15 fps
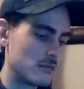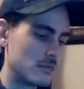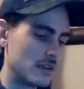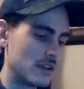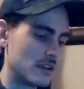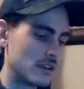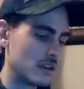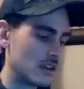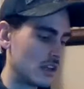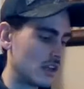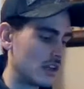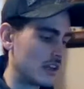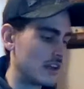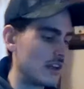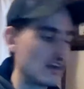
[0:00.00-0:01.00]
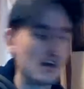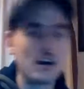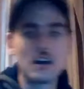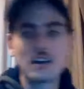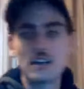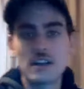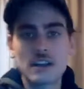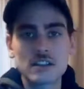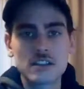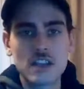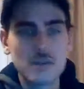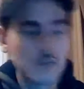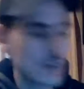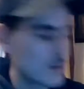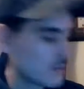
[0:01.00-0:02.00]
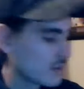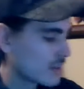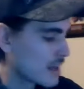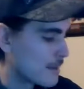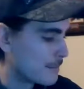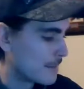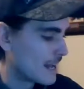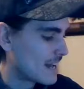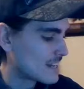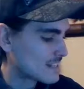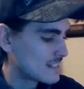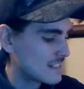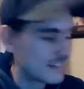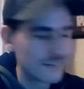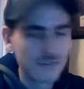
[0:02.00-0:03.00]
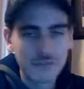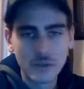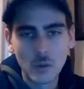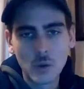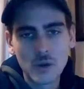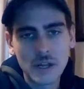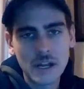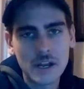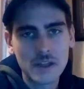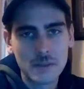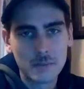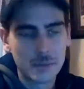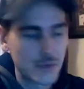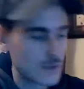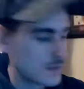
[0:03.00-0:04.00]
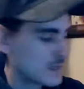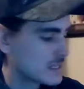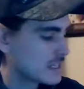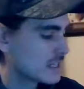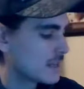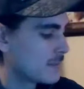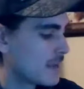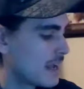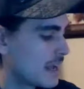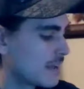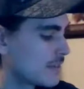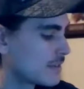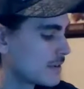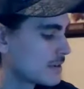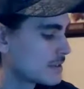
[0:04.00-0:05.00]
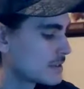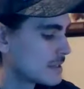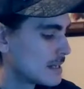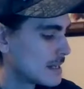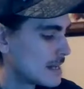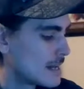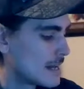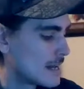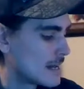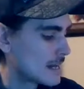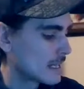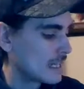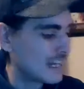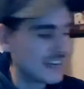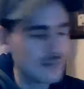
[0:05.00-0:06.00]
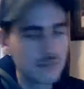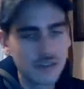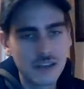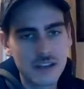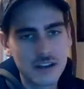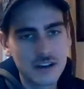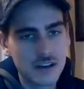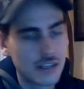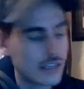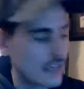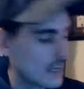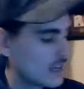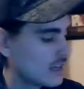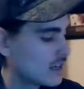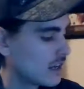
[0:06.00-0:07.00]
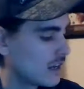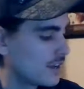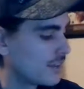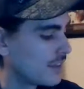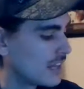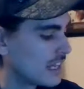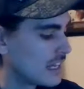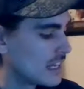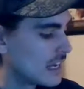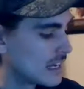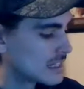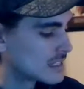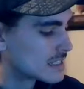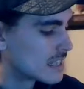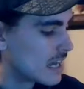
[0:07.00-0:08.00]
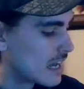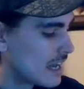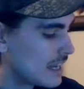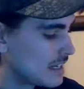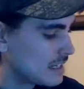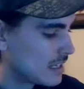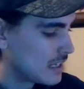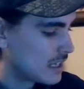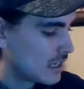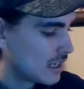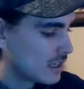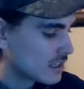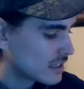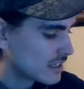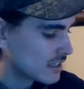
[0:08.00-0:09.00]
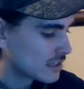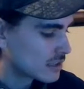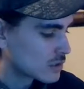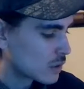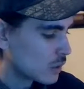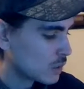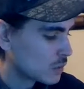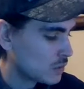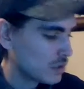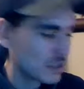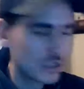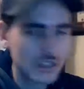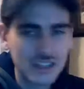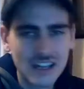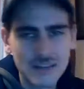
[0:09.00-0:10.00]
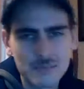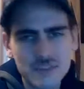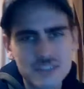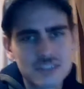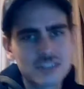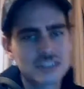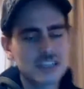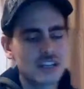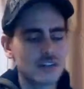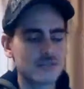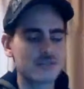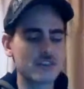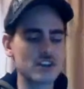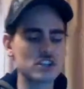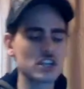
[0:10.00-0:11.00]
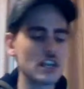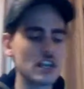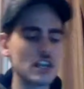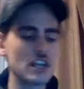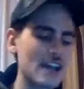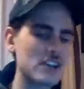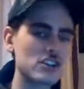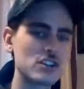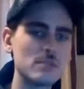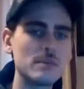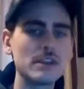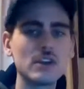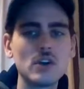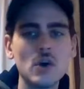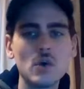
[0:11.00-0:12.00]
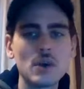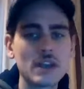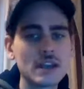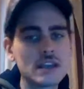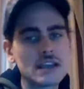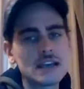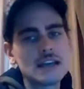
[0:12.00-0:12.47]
BetOnline. On to the next game here. We're looking at Boston and Florida here. The Bruins and the Panthers. Client play here again on the side. Looking at the total, I'm seeing a fresh Halak should be going.